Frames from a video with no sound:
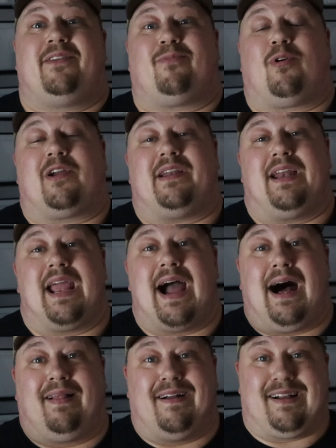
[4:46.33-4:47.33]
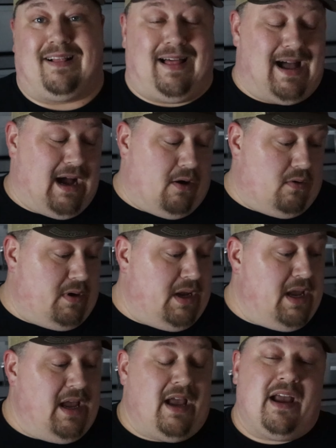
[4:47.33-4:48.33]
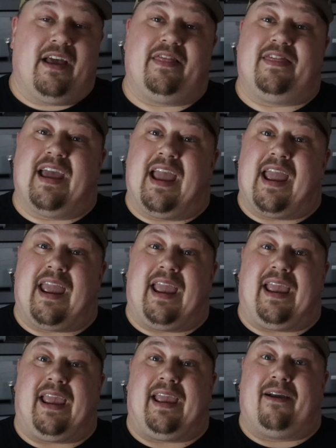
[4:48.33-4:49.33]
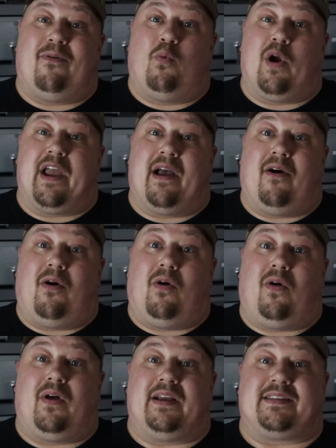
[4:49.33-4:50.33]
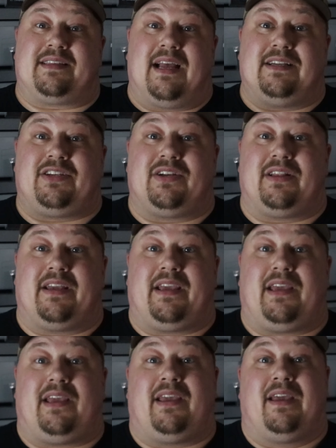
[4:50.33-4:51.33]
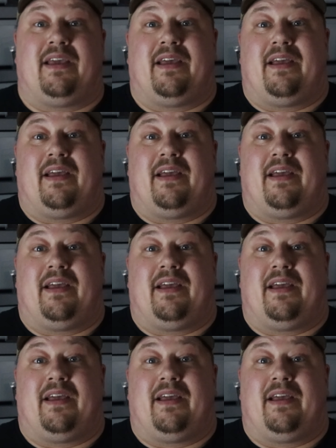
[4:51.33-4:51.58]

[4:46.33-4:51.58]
they're working Nyala Clown. They will essentially